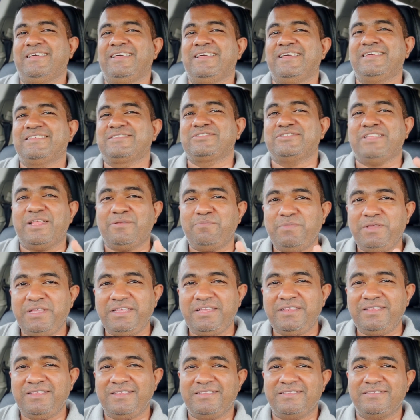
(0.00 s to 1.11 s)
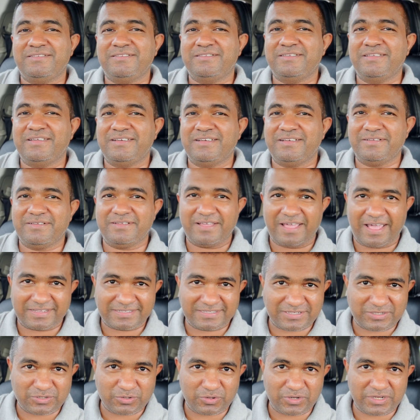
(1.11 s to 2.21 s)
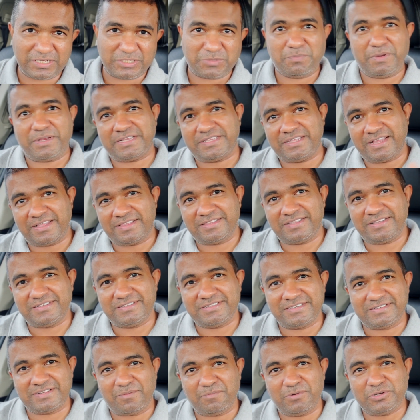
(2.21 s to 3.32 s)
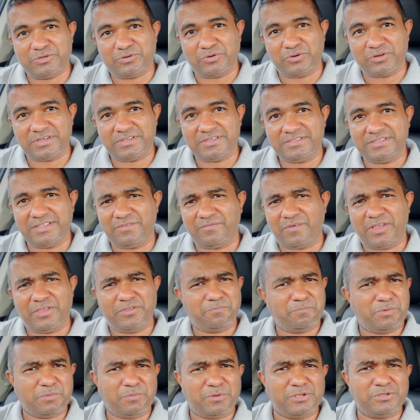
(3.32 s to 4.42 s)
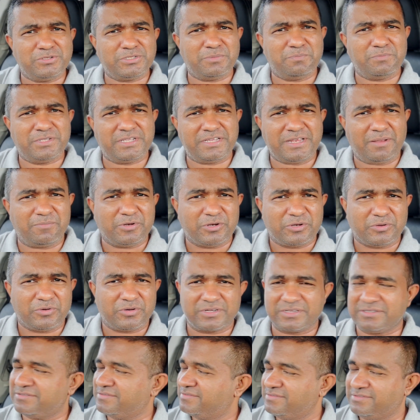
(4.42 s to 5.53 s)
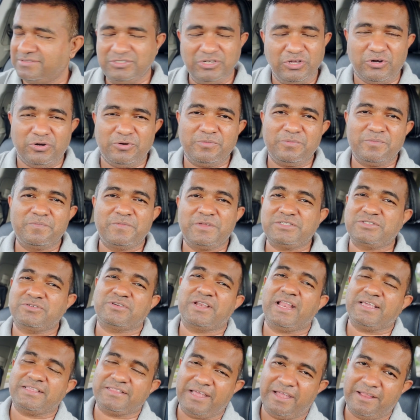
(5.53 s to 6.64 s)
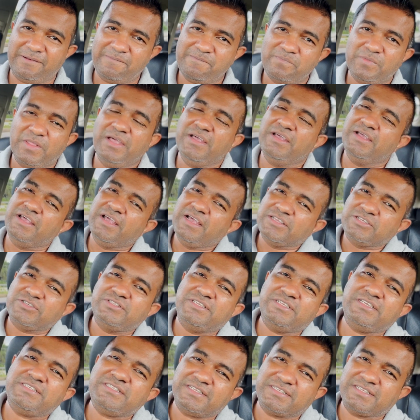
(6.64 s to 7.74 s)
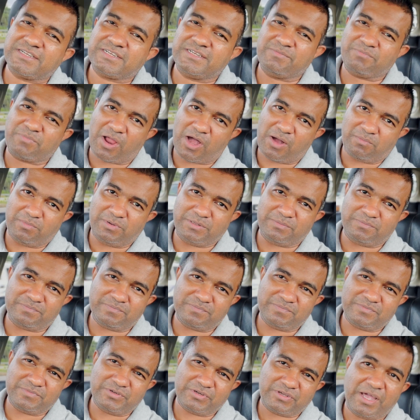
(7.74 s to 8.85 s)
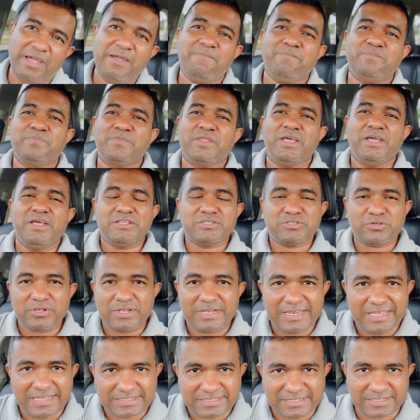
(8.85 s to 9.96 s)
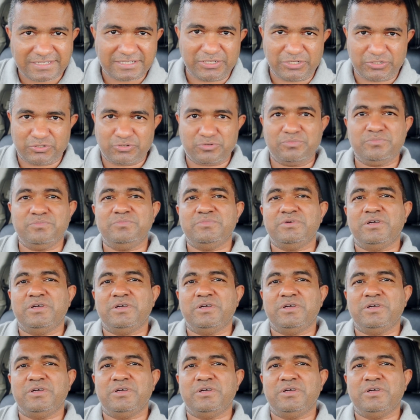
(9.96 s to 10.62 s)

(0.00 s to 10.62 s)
so that means access token is better than the JW token. Then why people use the JW token? No, it's not like that. So this is the second problem. Okay, so let's assume